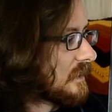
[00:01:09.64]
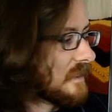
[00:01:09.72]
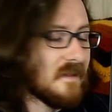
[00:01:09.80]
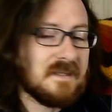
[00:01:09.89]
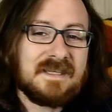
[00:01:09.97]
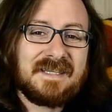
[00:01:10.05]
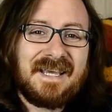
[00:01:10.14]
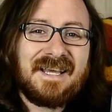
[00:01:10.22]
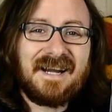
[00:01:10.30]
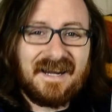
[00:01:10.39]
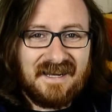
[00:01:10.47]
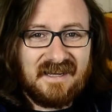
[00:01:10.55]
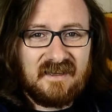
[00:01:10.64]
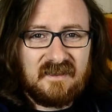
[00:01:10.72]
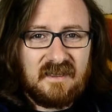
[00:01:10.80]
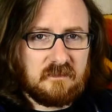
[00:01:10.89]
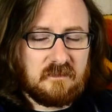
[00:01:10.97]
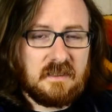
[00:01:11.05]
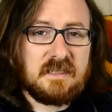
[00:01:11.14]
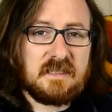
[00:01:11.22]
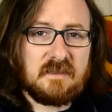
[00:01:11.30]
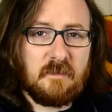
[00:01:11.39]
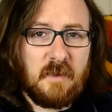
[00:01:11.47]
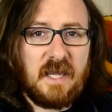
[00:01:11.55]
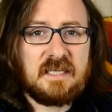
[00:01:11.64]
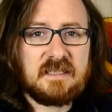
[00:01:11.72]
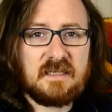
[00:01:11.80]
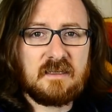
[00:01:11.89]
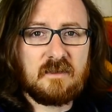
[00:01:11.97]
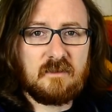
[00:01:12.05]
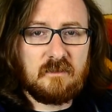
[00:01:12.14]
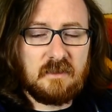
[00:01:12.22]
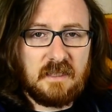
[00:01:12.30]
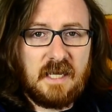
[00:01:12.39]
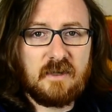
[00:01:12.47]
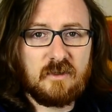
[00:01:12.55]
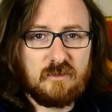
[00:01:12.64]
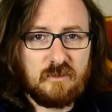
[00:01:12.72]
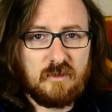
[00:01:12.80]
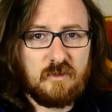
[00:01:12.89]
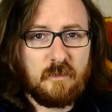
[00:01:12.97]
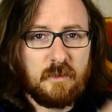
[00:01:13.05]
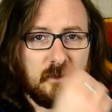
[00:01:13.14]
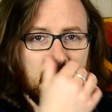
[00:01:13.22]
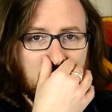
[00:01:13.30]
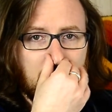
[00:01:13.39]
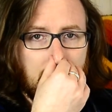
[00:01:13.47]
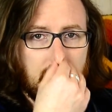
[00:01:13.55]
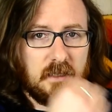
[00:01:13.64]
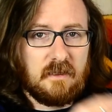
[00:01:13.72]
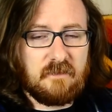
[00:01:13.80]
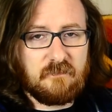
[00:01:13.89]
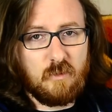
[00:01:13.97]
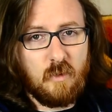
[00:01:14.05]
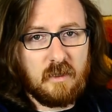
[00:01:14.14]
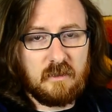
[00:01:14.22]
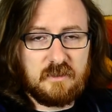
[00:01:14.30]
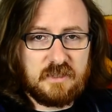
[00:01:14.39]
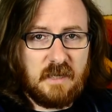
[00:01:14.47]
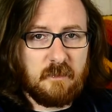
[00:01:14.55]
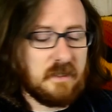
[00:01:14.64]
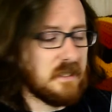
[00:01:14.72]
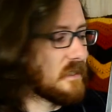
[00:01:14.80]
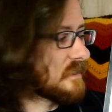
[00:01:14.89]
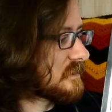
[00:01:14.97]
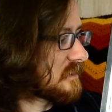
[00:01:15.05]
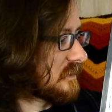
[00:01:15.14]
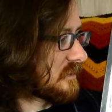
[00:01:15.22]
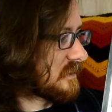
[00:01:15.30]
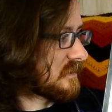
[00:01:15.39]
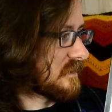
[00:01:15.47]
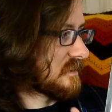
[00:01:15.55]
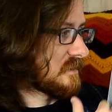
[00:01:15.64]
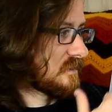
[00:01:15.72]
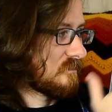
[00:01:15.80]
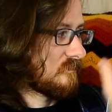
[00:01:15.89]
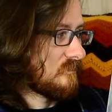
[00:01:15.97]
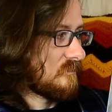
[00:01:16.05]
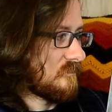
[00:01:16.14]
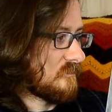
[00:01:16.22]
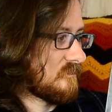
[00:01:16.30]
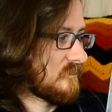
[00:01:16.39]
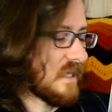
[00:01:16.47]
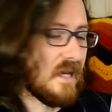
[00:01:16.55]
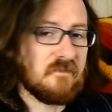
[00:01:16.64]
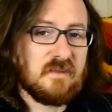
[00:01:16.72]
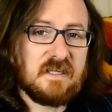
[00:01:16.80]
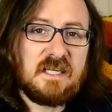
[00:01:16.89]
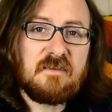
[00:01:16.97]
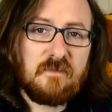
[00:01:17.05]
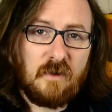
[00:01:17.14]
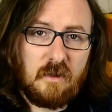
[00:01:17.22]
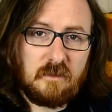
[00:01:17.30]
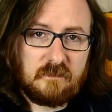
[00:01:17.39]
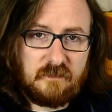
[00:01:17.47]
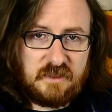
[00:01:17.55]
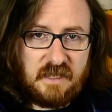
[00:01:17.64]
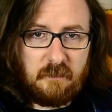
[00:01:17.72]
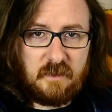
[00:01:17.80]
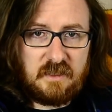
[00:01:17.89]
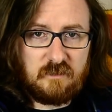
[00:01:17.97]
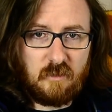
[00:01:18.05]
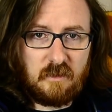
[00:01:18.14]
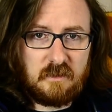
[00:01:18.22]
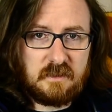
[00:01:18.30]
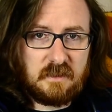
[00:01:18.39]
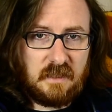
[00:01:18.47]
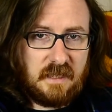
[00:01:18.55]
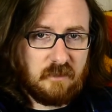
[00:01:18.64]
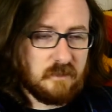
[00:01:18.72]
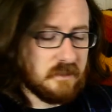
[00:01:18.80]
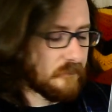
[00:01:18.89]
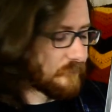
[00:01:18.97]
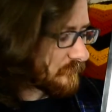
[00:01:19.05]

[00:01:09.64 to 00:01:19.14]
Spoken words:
Now, this is Hiragana. This is the basic letter group if you want to learn Japanese. This is kind of the default for Japanese words and language.